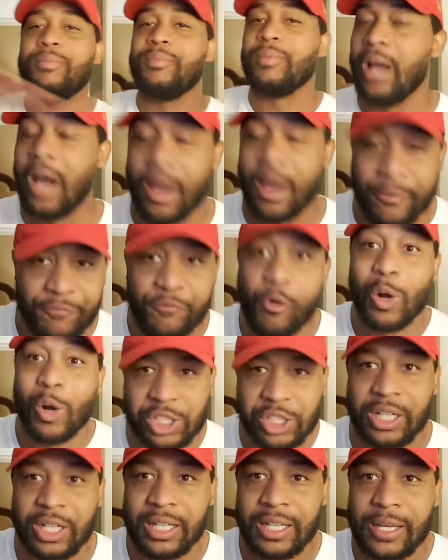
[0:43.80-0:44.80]

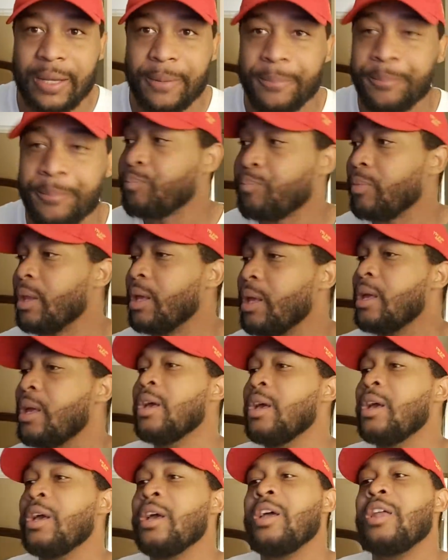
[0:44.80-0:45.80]
unfortunately.
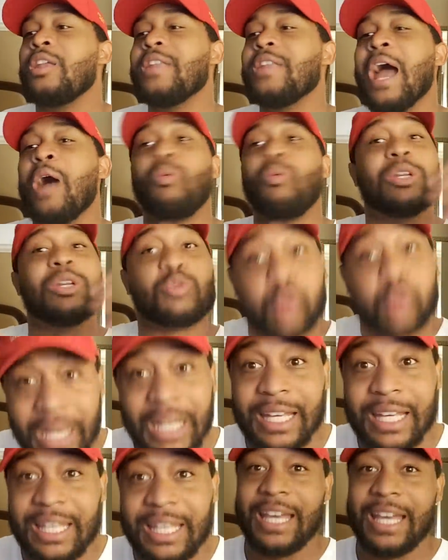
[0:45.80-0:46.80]
Now, what's
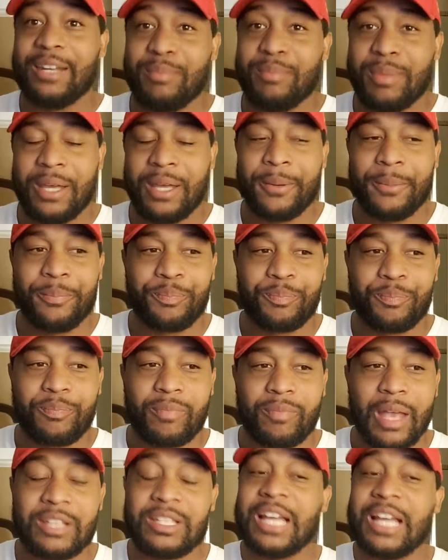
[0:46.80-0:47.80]
really getting me
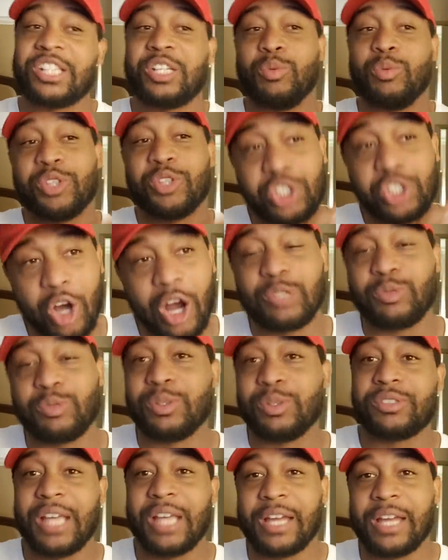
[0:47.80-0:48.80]
is that she was charged
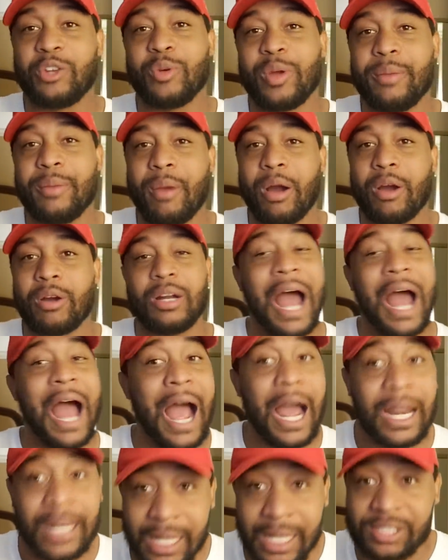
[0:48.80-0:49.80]
with second-degree murder.
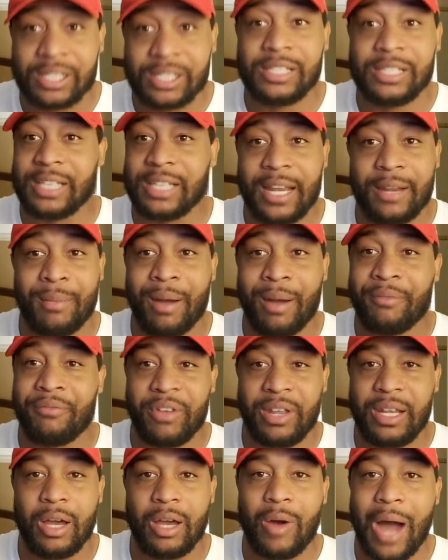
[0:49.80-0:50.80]
I initially said in my
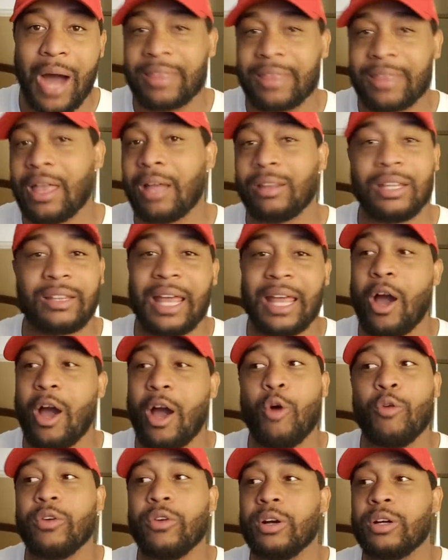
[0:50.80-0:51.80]
video, I thought that they
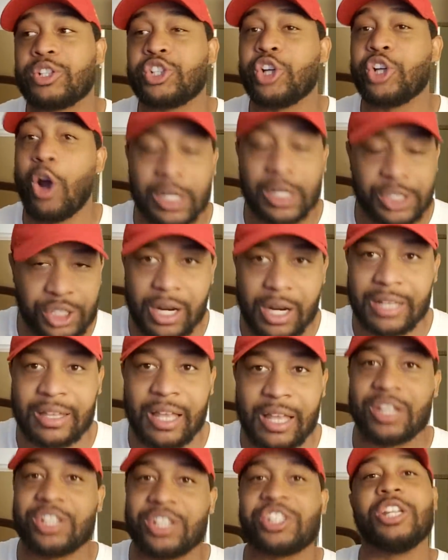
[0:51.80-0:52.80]
overcharged her. I
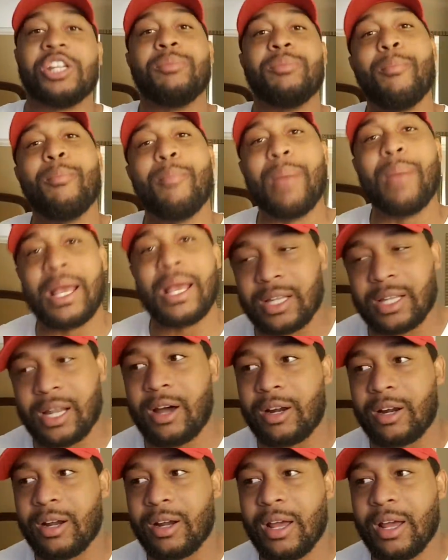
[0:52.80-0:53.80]
thought it should have been
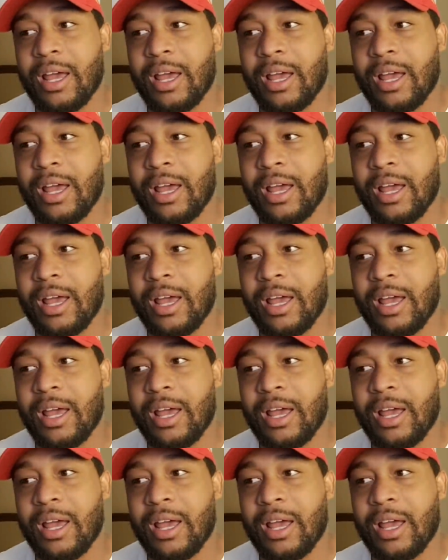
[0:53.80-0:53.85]
manslaughter.